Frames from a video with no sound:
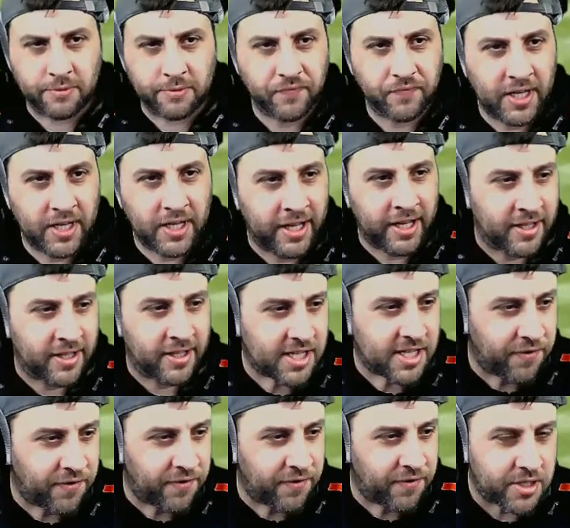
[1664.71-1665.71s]
in this
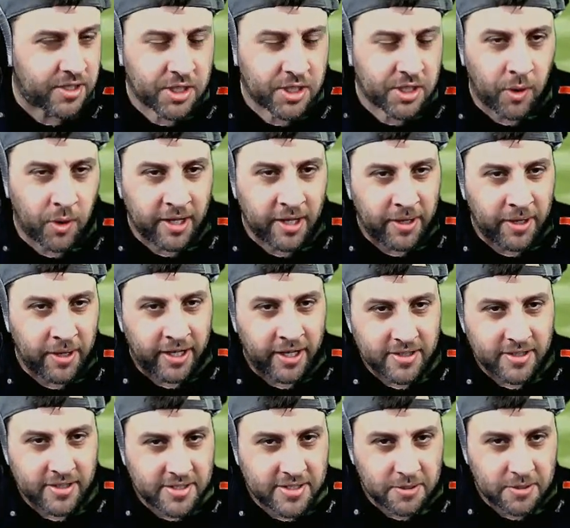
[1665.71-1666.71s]
first 20
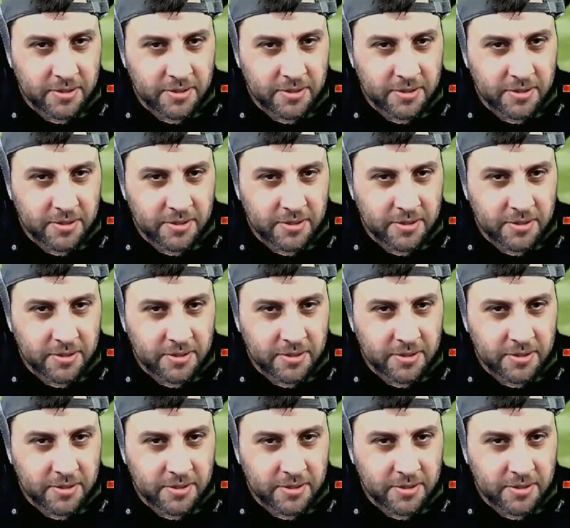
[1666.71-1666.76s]
minutes.